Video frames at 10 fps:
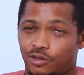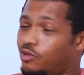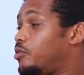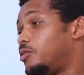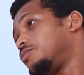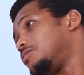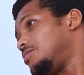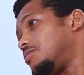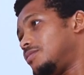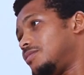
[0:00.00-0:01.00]
and through.
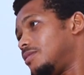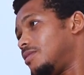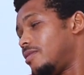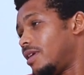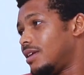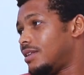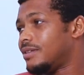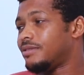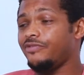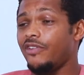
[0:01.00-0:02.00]
Okay. Right?
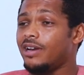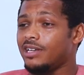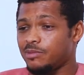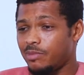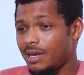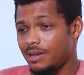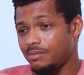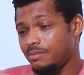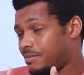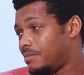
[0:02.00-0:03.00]
Financed
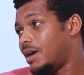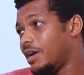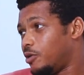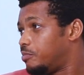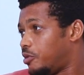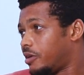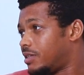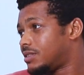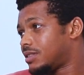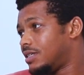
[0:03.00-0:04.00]
by my own pocket.